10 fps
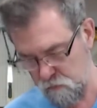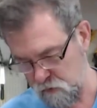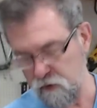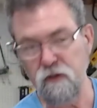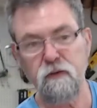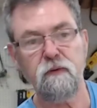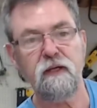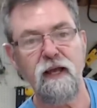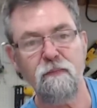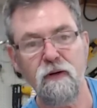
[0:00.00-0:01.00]
turn the
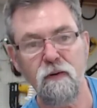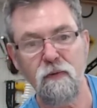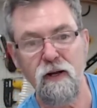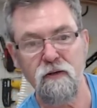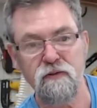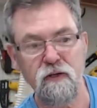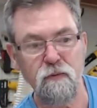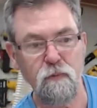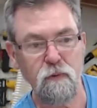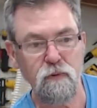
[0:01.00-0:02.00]
camera around, so
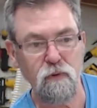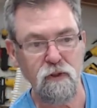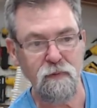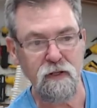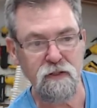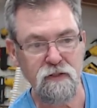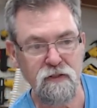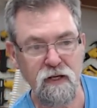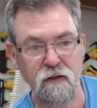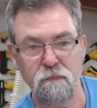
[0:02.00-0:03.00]
we were talking about it
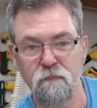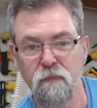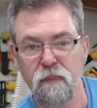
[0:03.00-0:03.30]
just then.